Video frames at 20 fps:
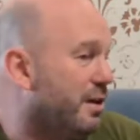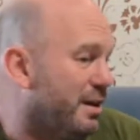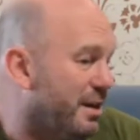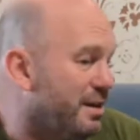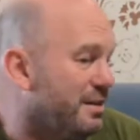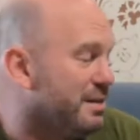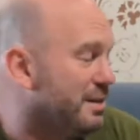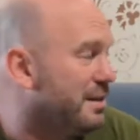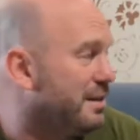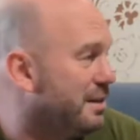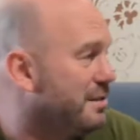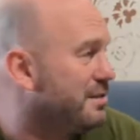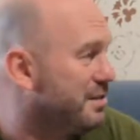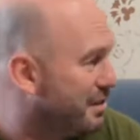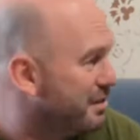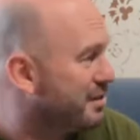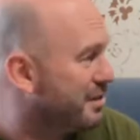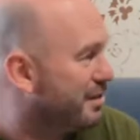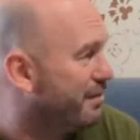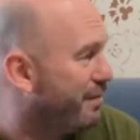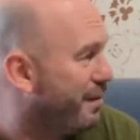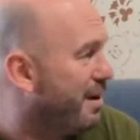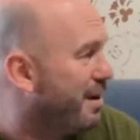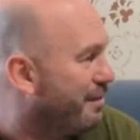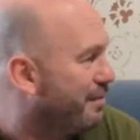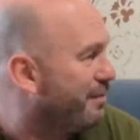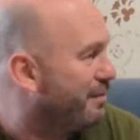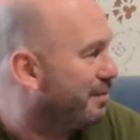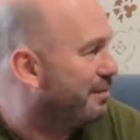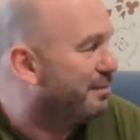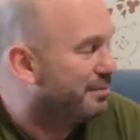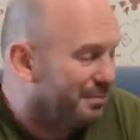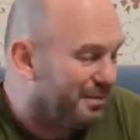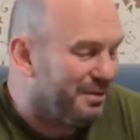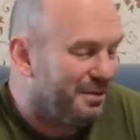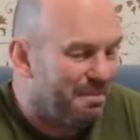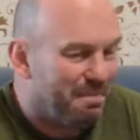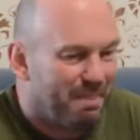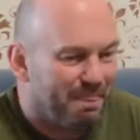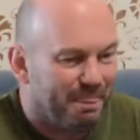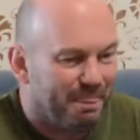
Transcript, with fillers: in case it hits sixty-five, you know? Yes.